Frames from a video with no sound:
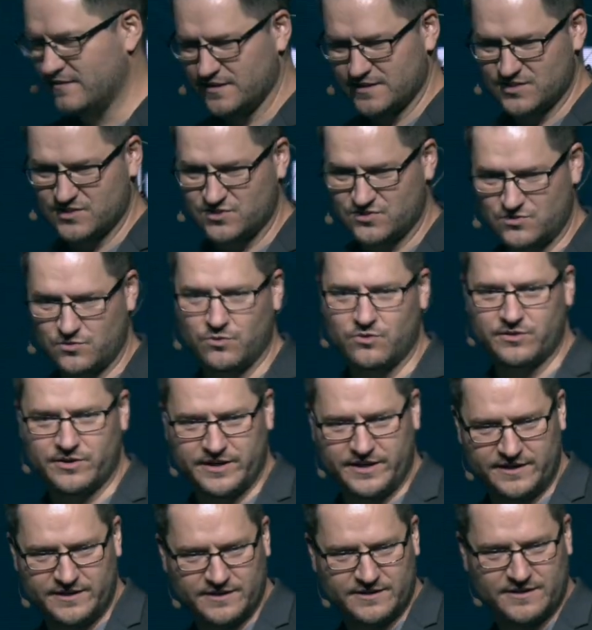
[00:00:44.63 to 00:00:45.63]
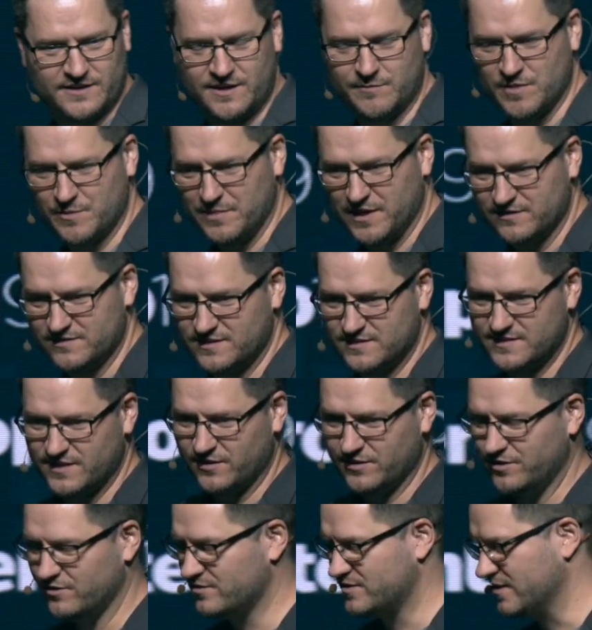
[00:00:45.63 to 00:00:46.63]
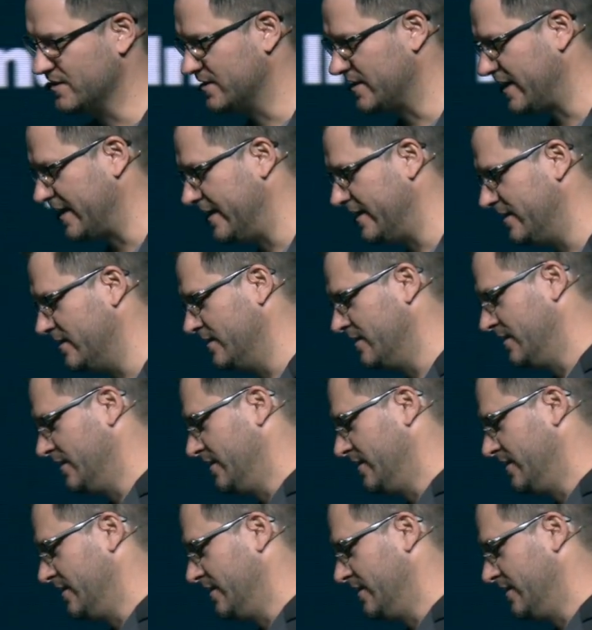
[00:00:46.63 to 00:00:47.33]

this story I'm about to tell you today.